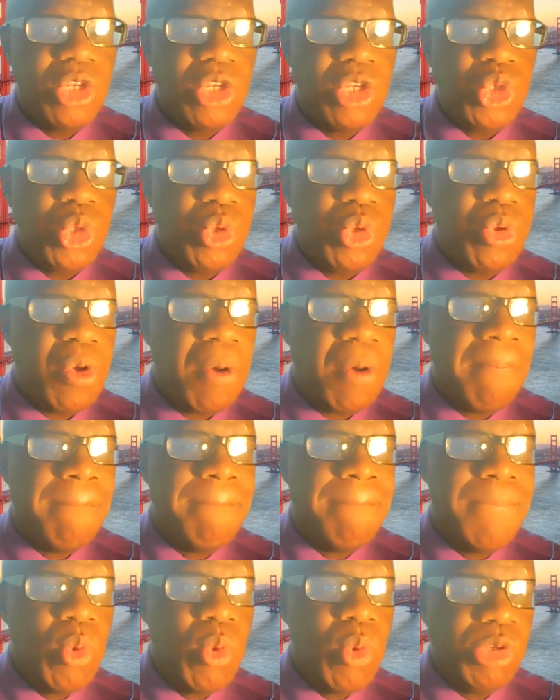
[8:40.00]
to
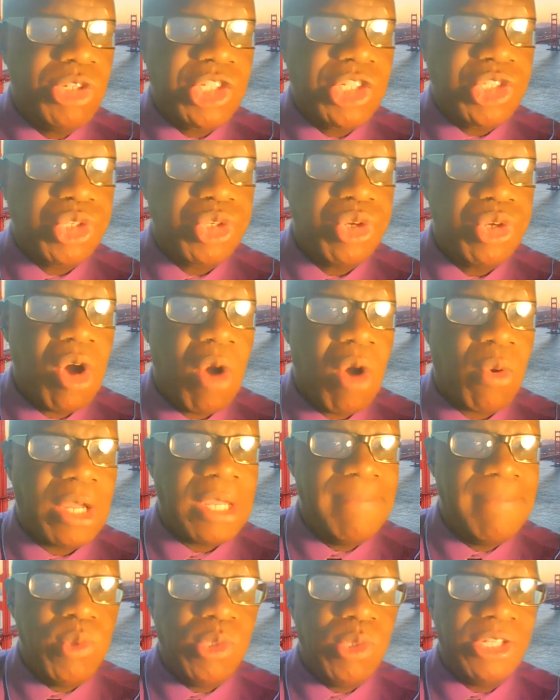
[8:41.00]
boost our
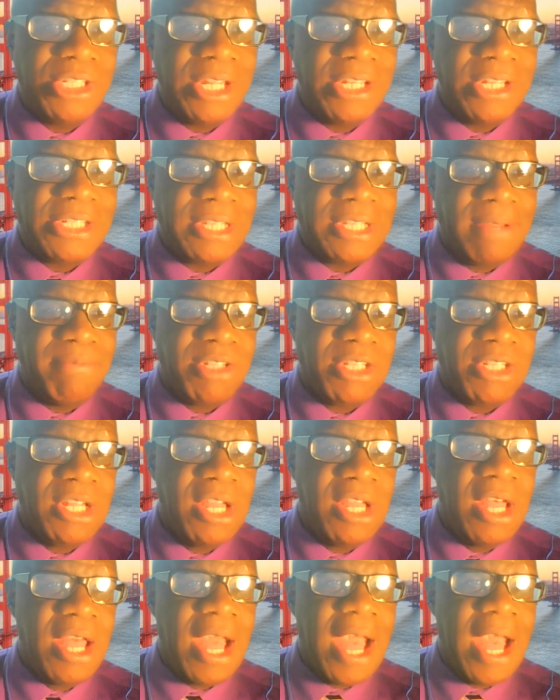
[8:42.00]
immune systems.
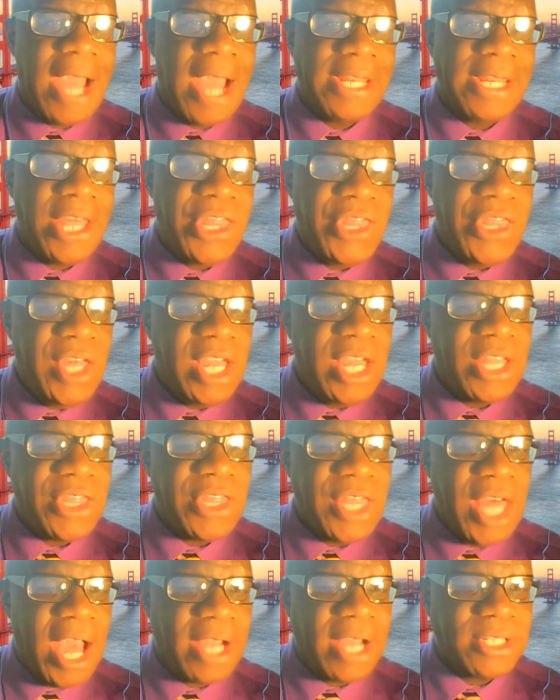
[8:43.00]
And I think
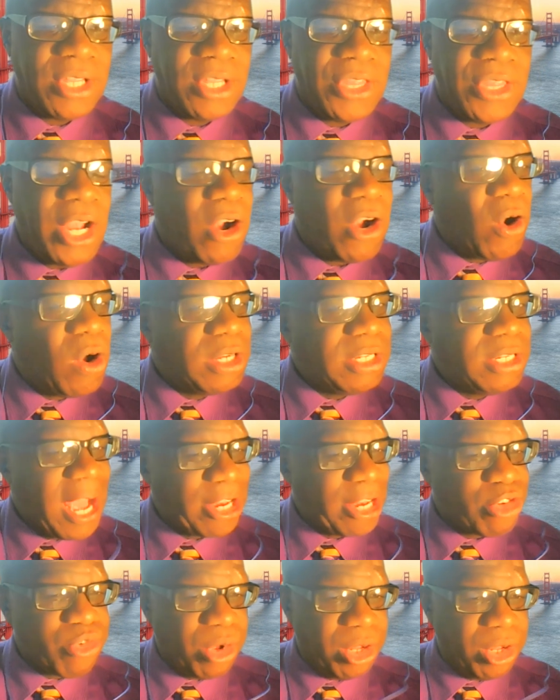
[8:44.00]
that they're all
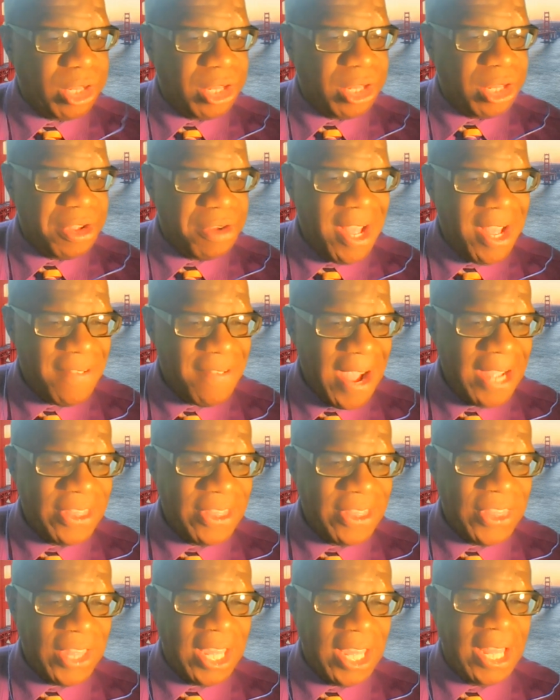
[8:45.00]
natural, right?
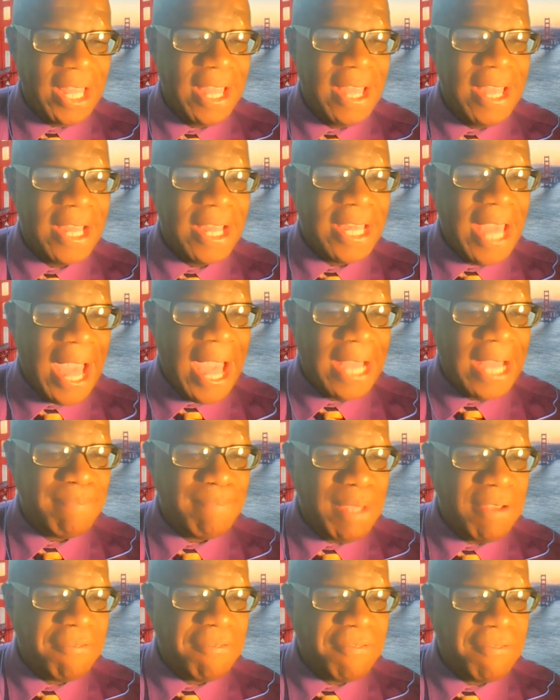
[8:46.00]
They can
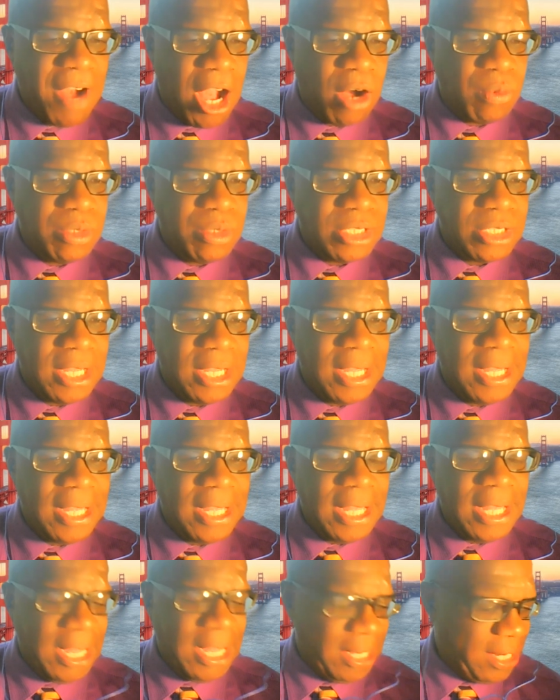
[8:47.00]
be found
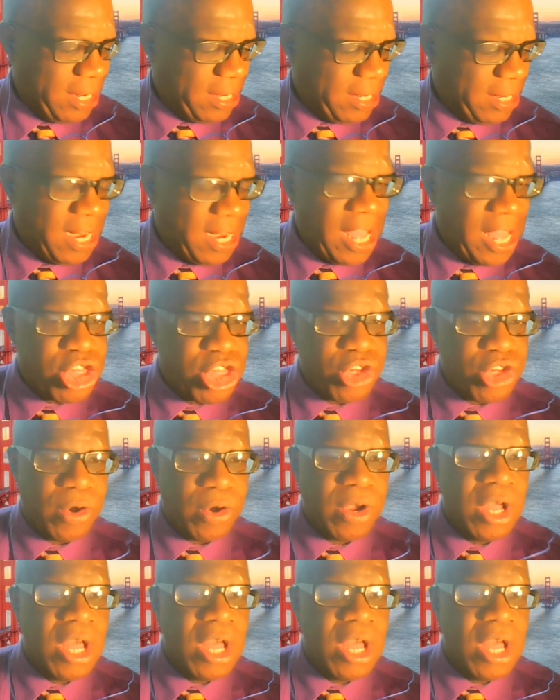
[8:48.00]
in nature.